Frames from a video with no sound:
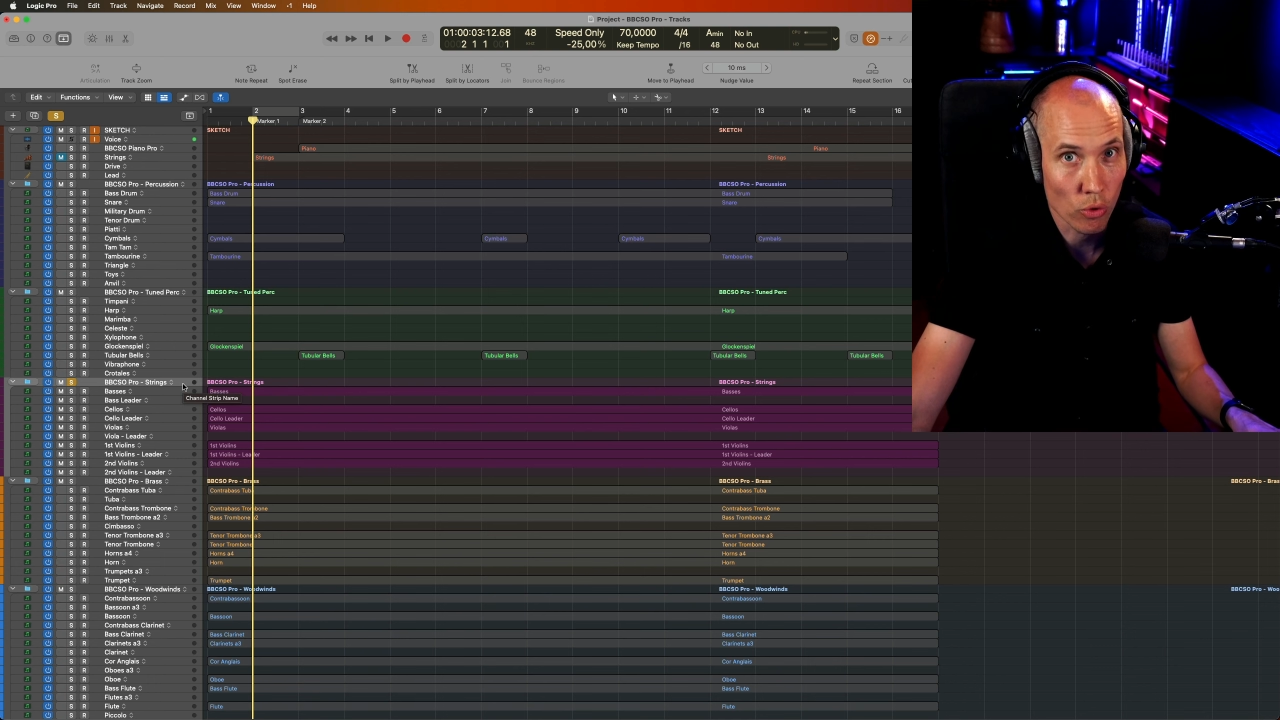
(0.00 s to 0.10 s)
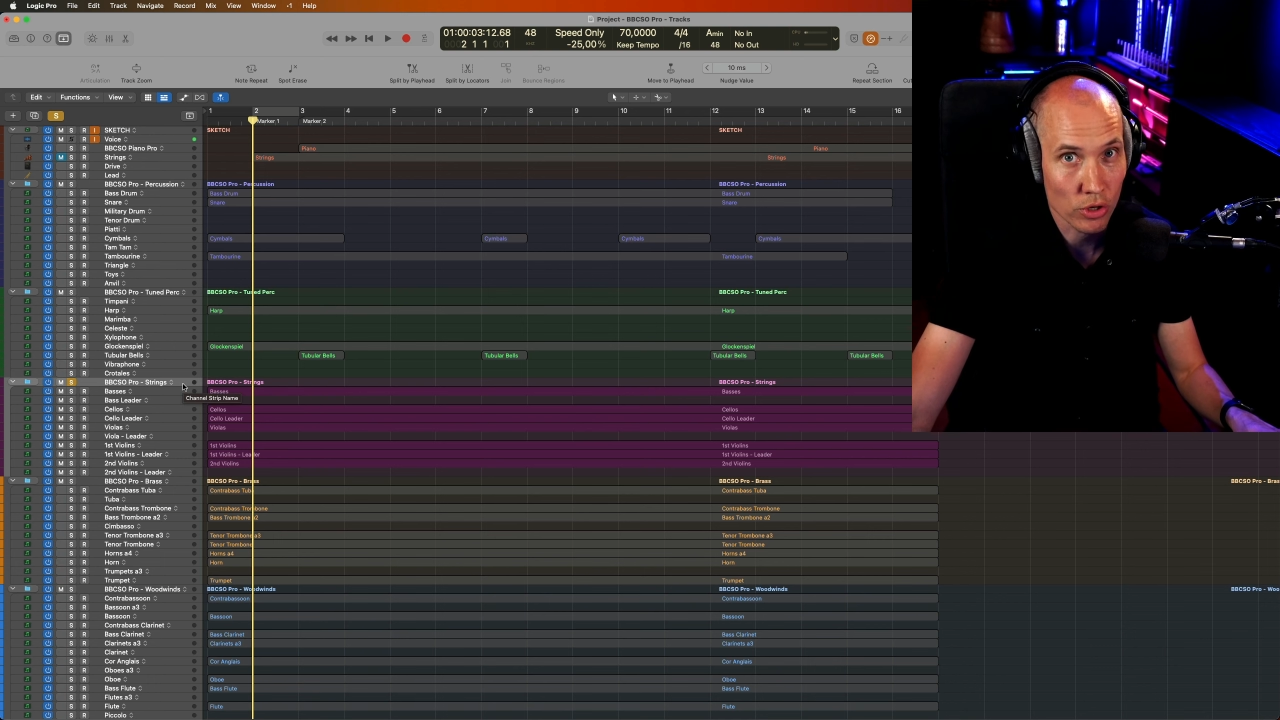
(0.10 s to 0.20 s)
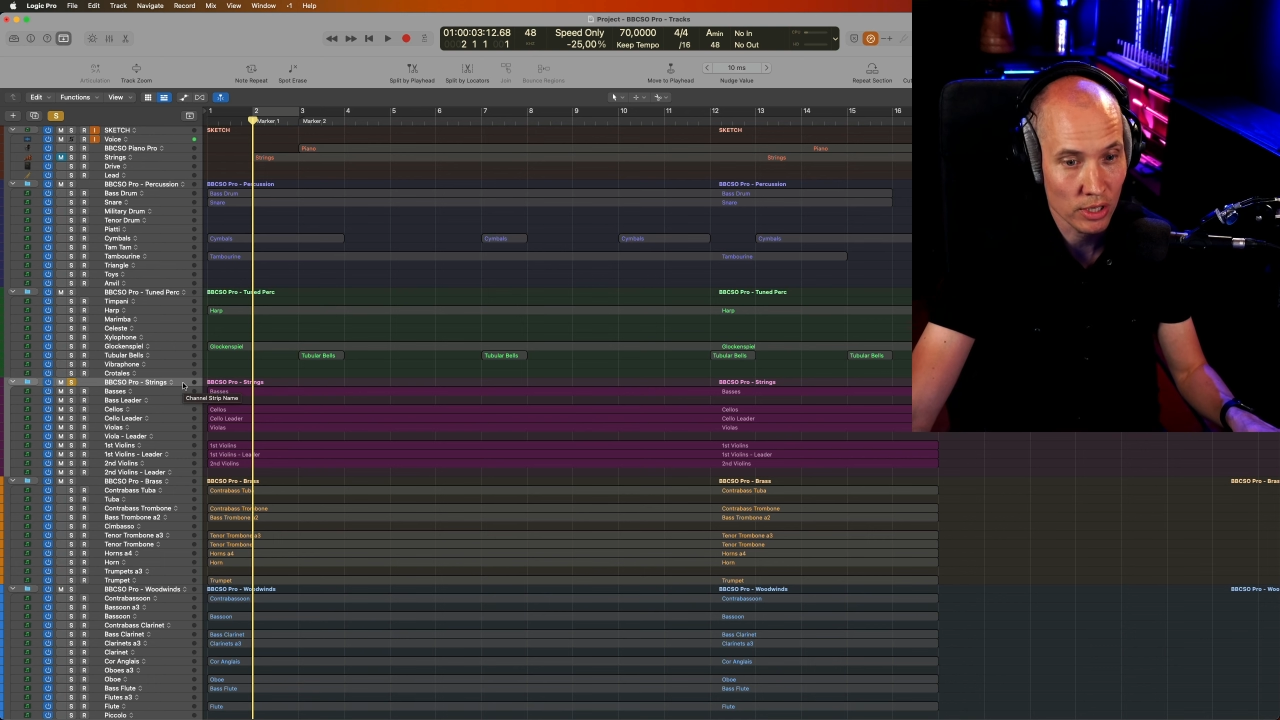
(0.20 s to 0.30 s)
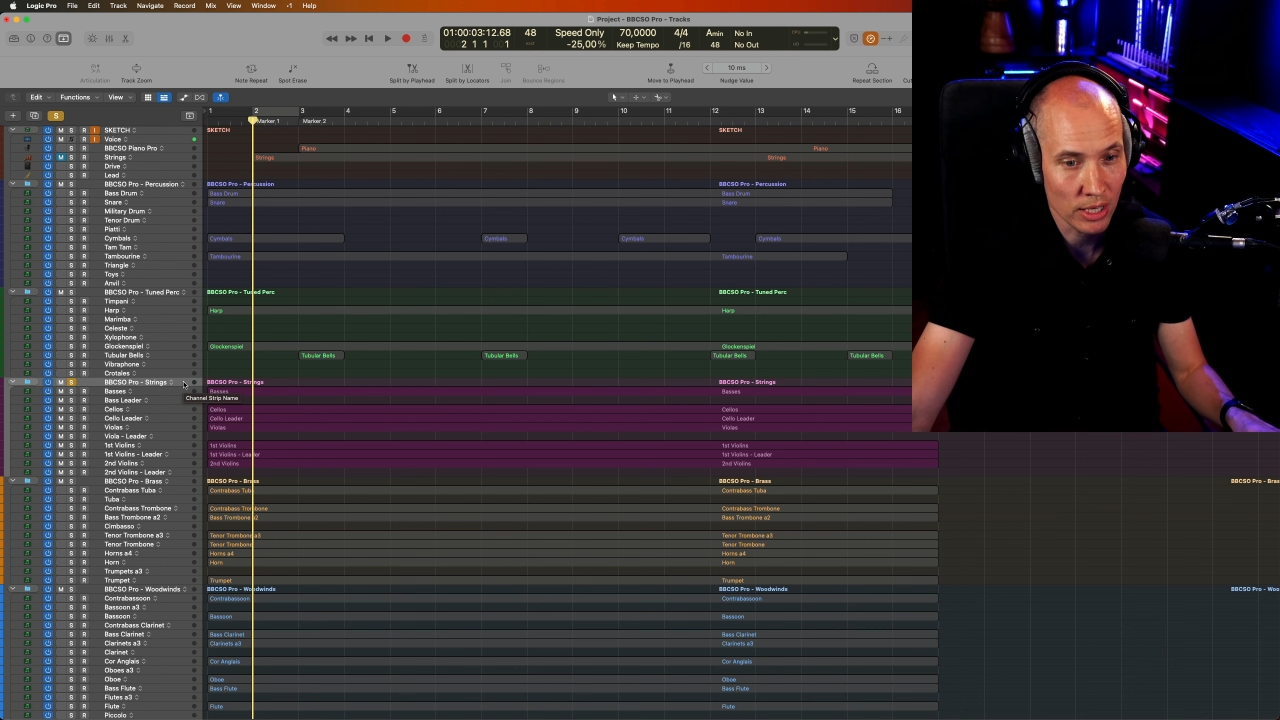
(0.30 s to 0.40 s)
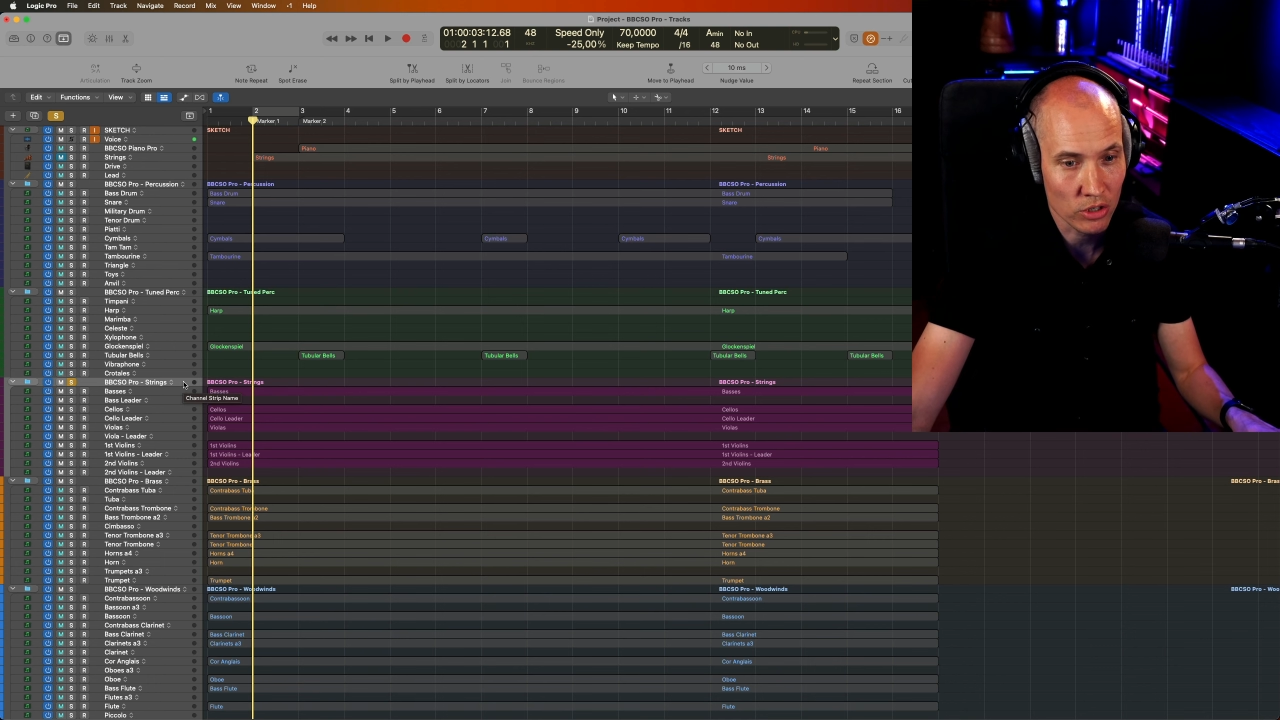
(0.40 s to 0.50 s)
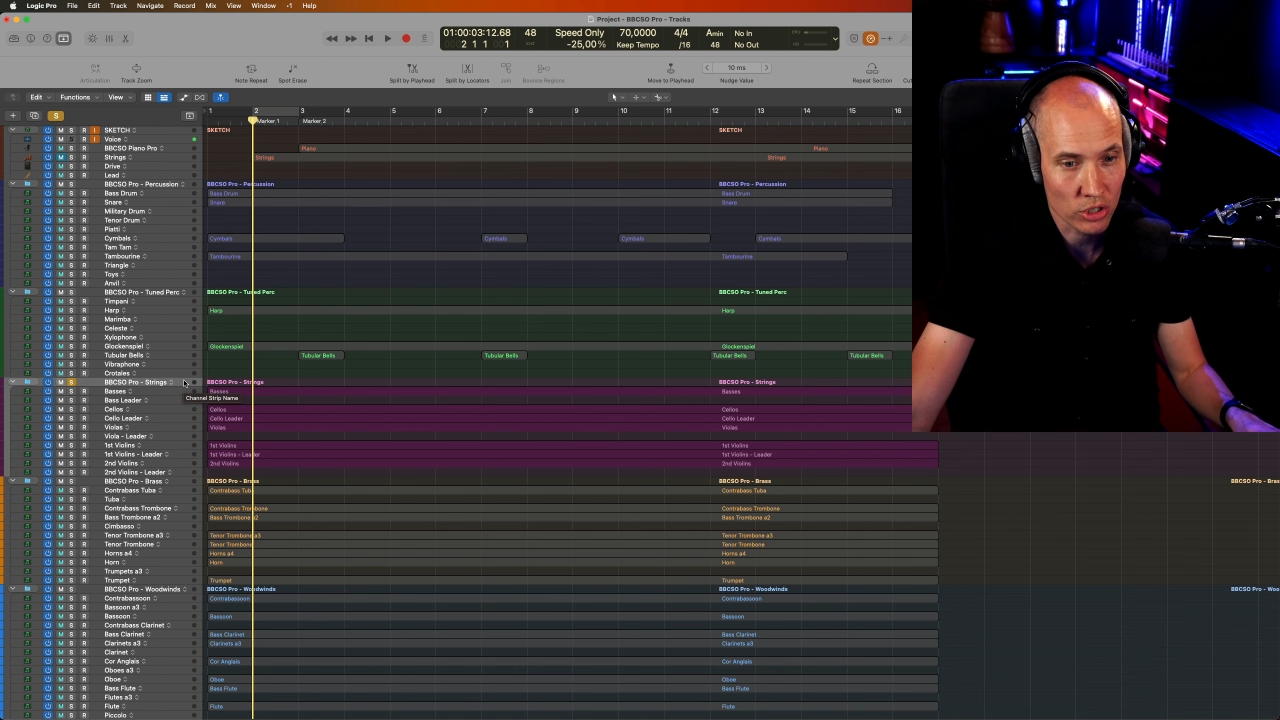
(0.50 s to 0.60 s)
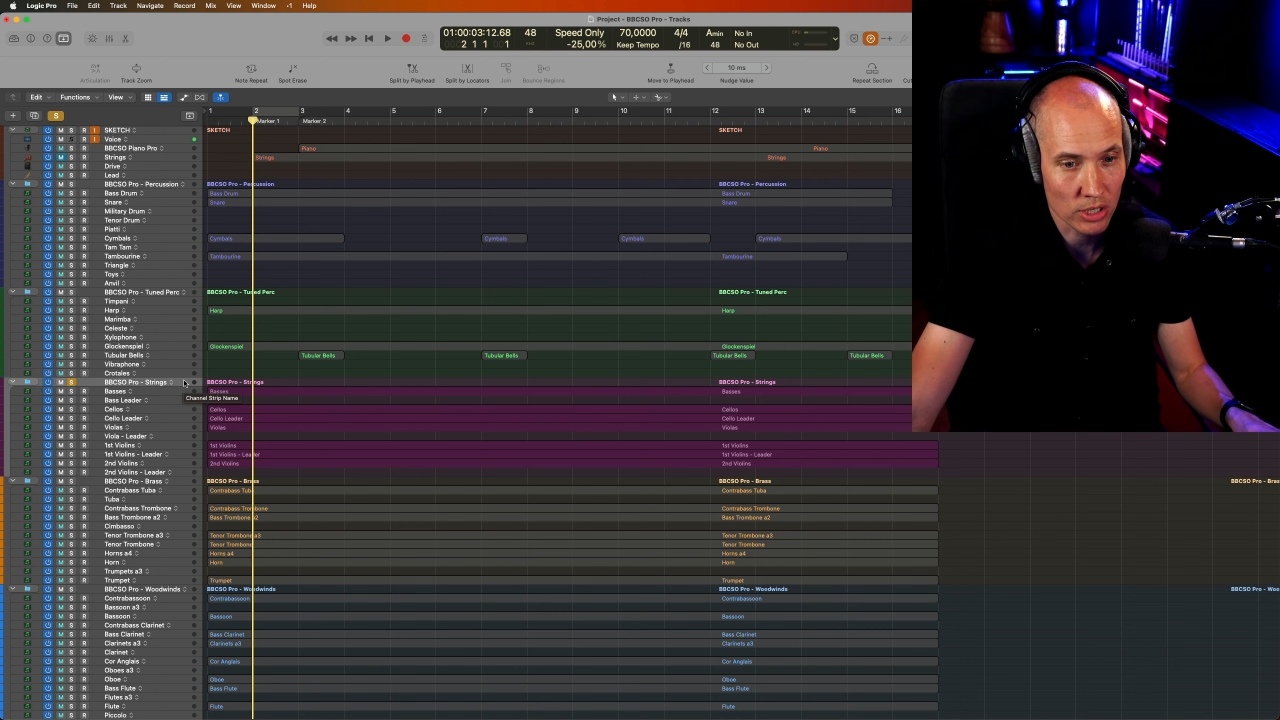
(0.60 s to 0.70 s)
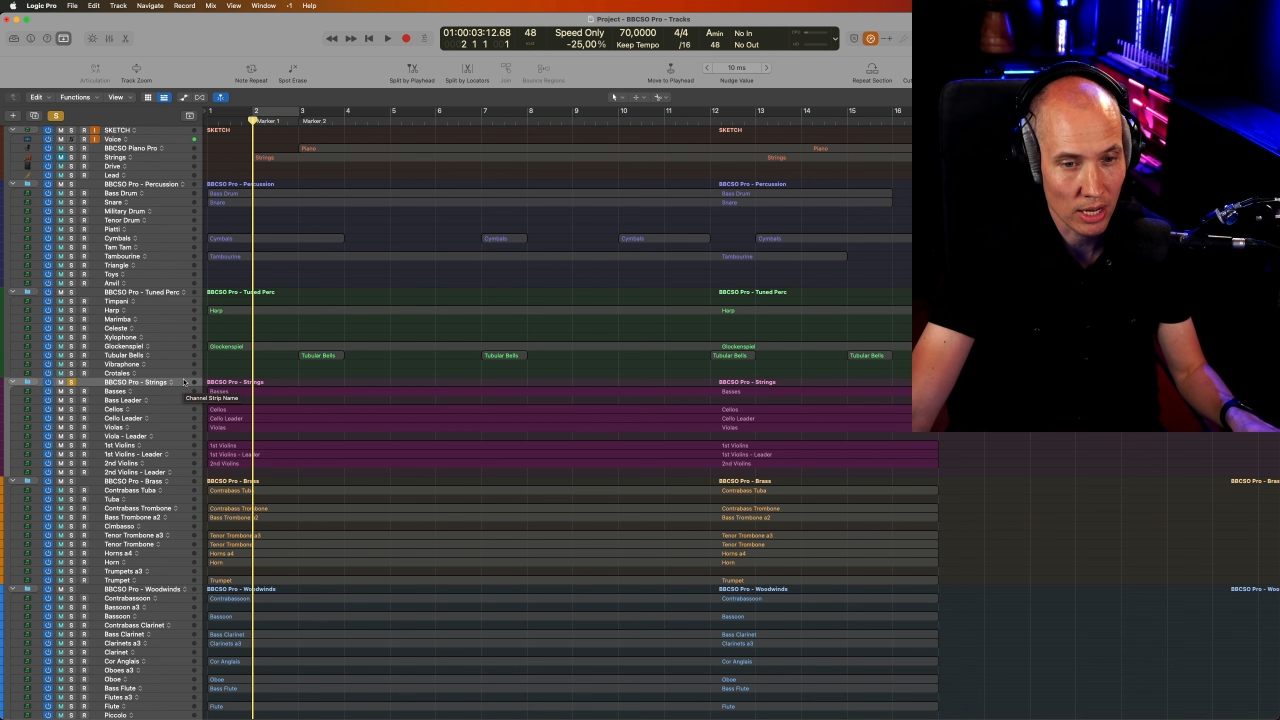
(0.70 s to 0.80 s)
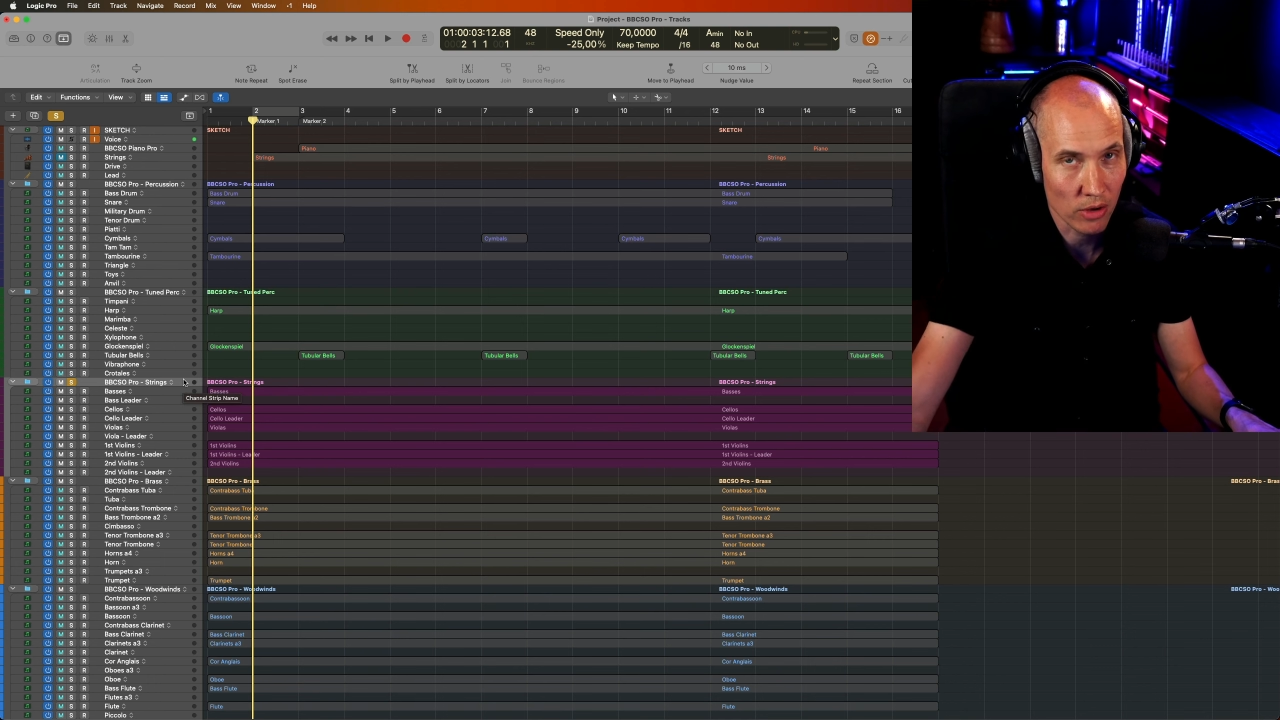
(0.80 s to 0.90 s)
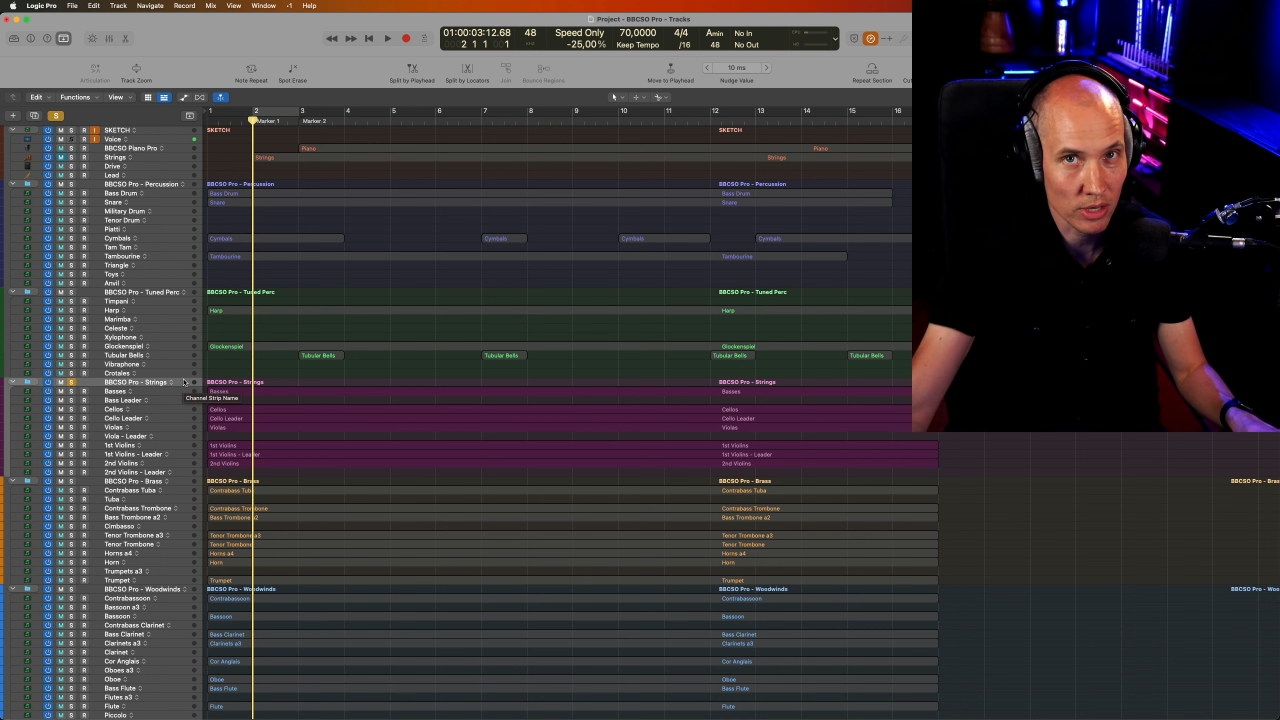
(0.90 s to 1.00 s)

years now,